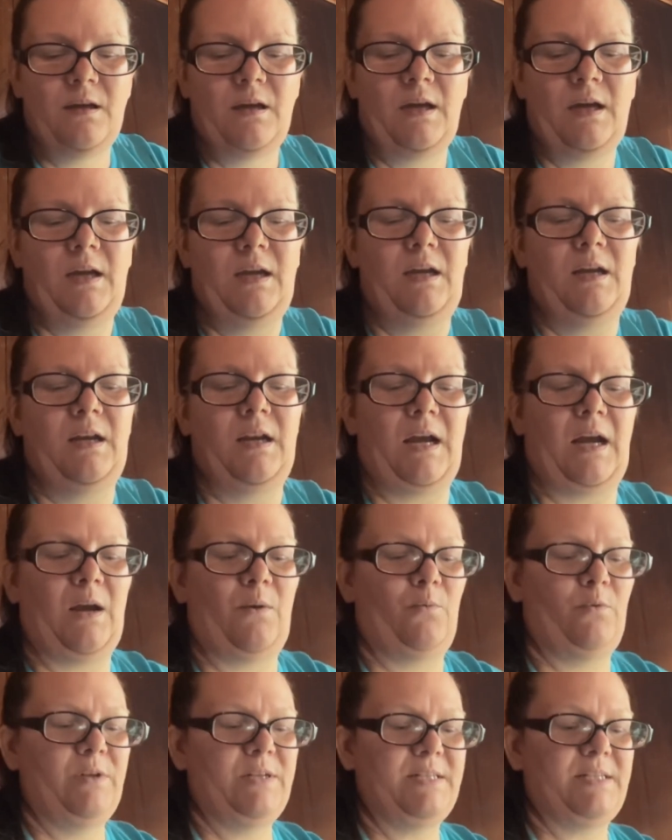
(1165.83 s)
And I
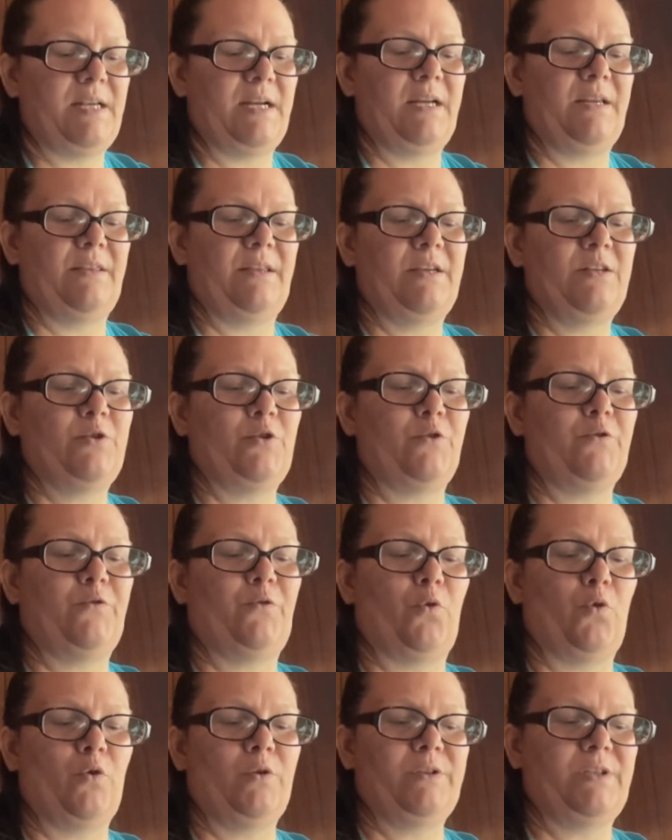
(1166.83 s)
want to say these are
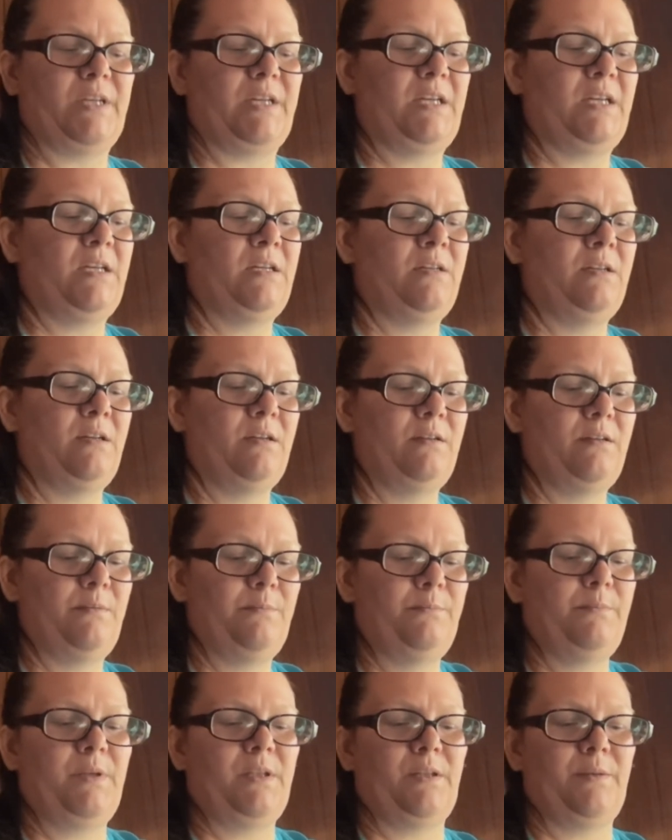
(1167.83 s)
14
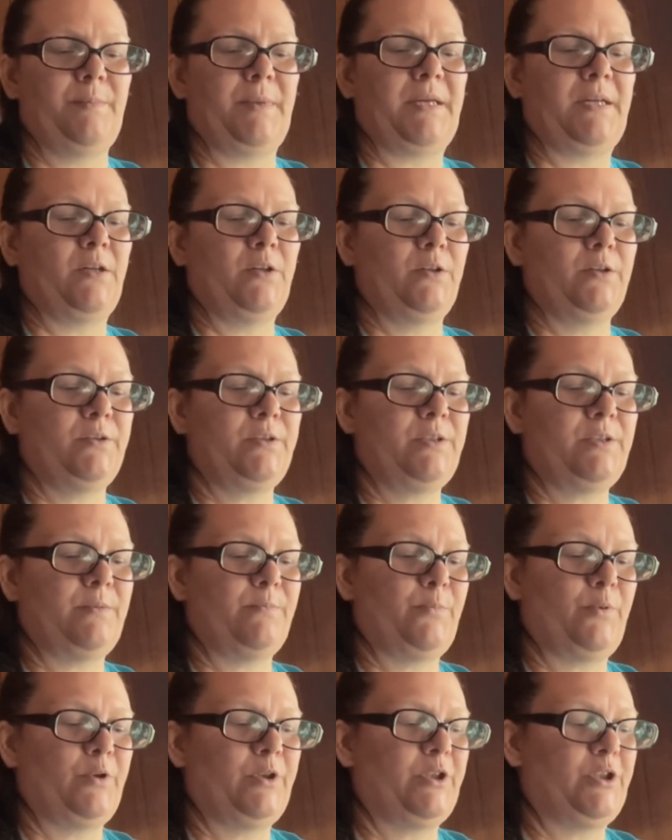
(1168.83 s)
millimeters. I'm
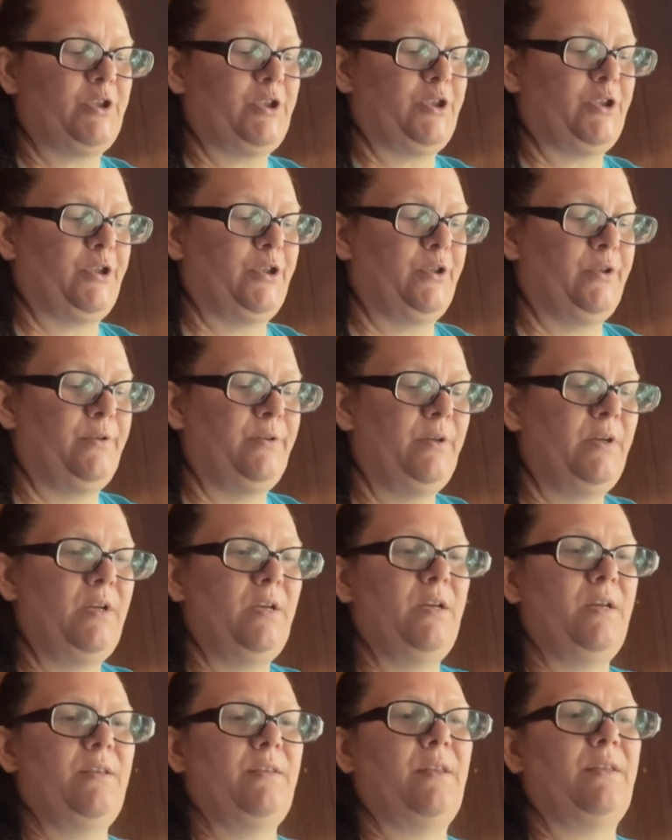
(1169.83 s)
pretty sure
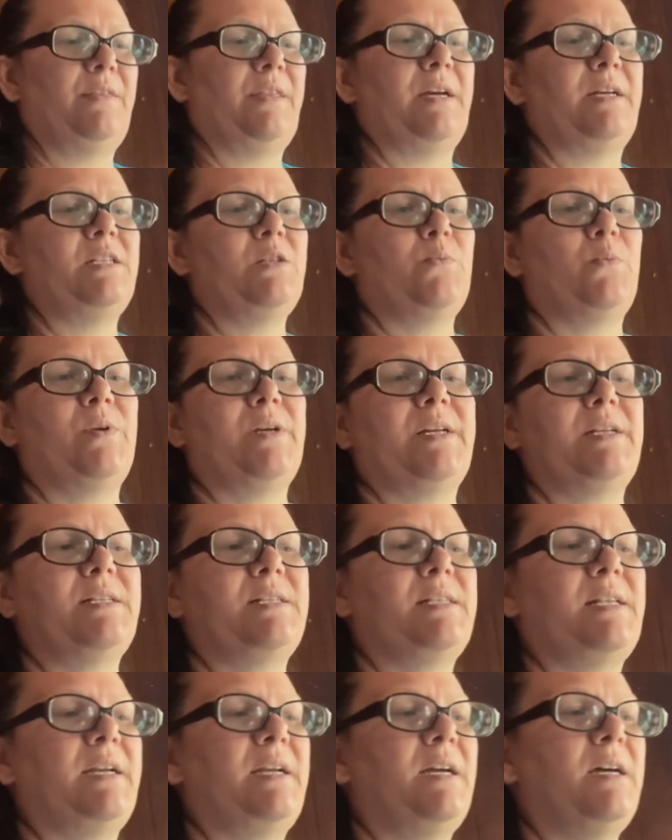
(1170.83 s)
that that's what it
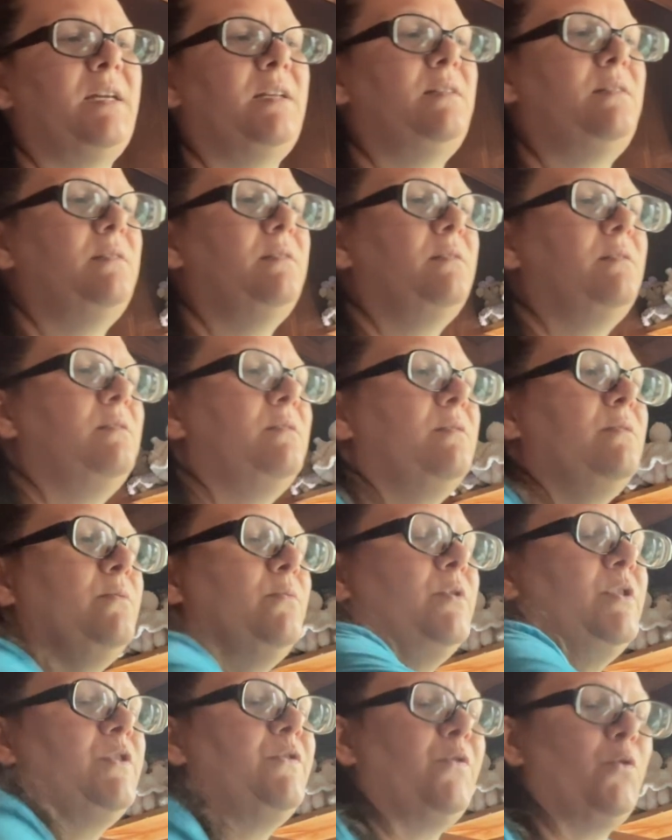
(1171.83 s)
said
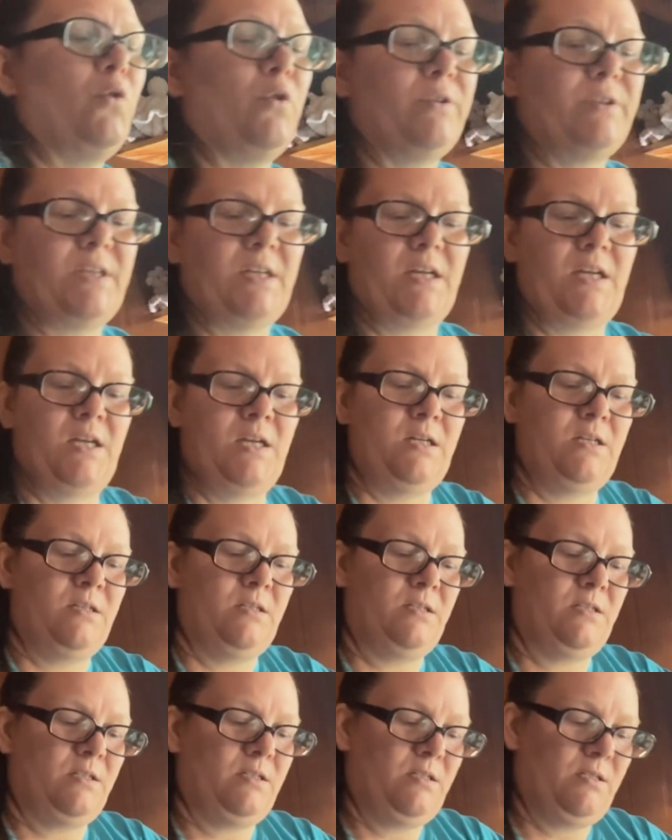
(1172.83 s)
was 14
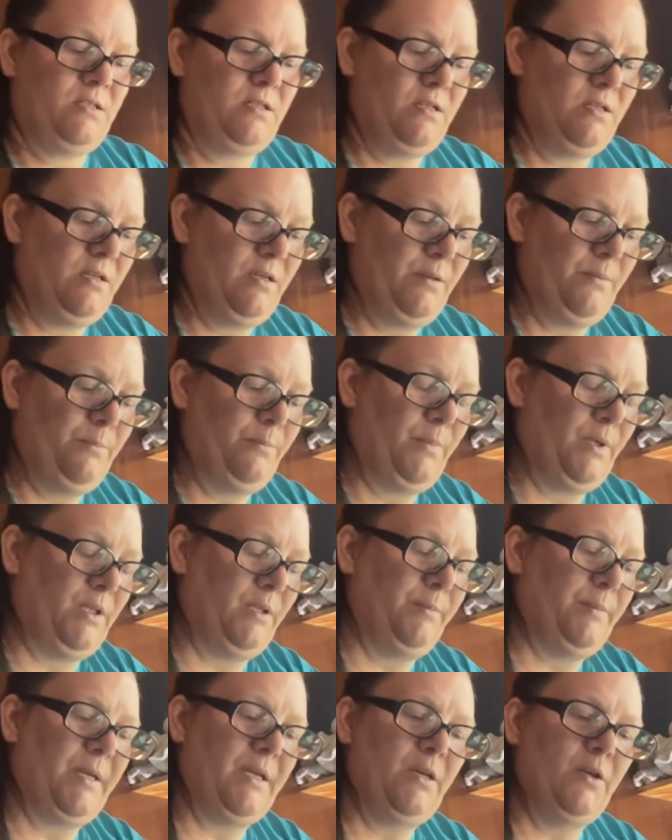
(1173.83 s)

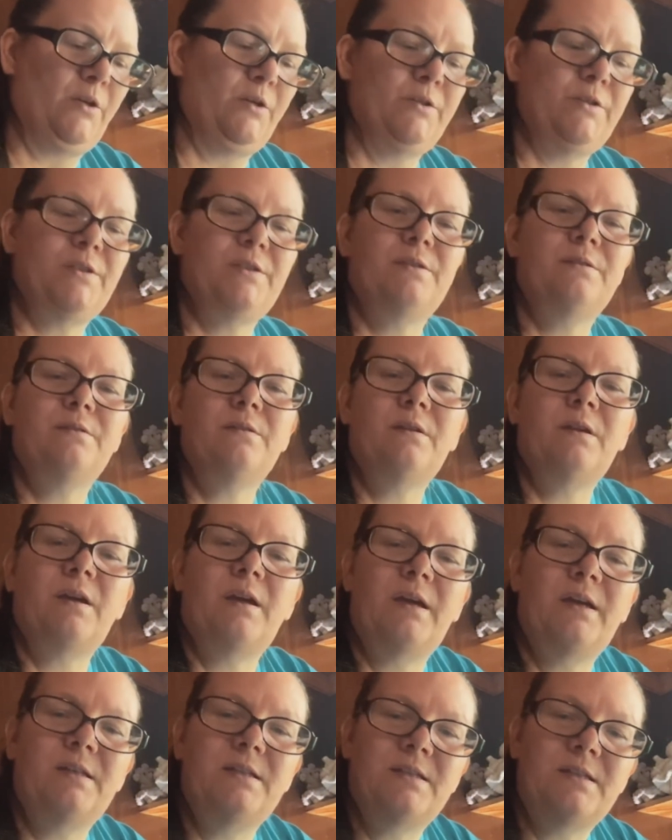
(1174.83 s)
millimeters.
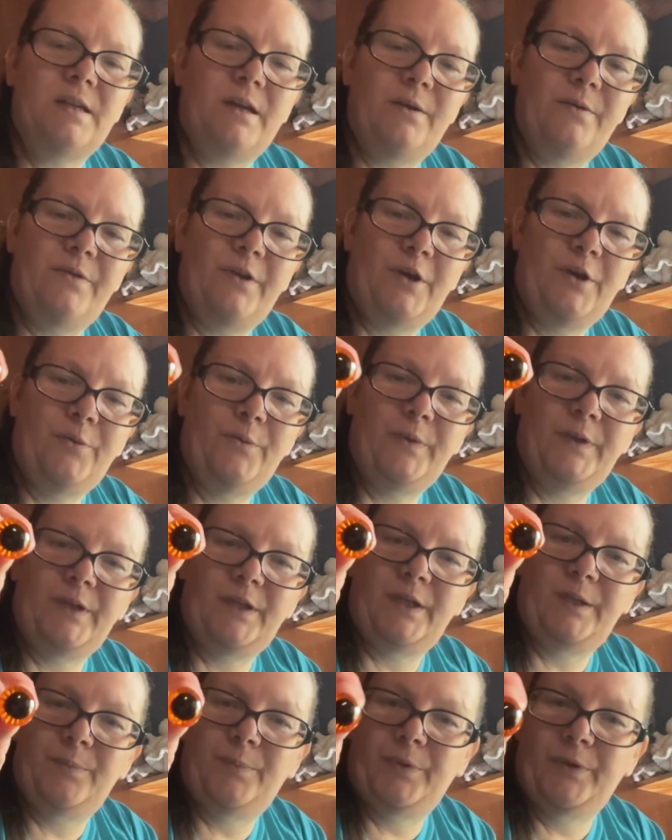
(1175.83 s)
And so they're
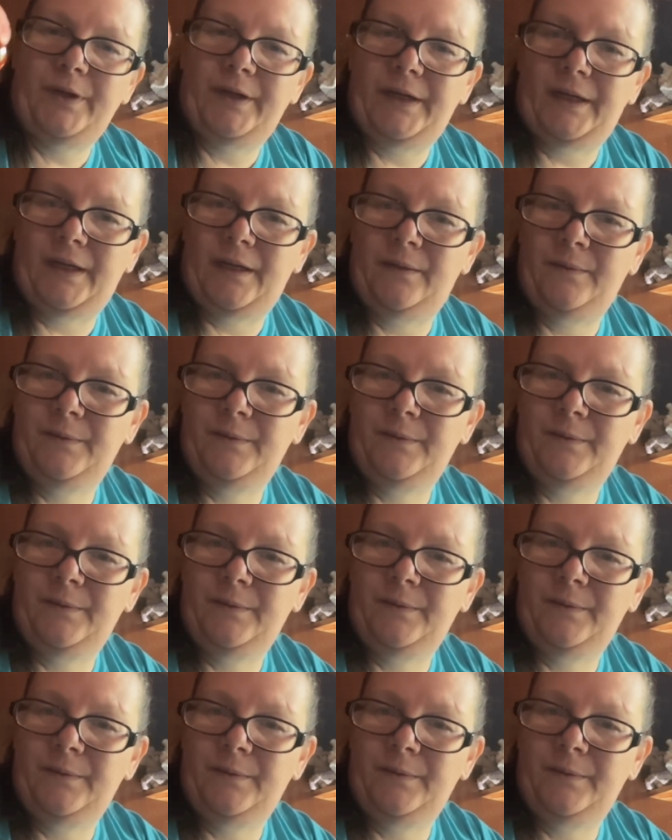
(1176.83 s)
really pretty.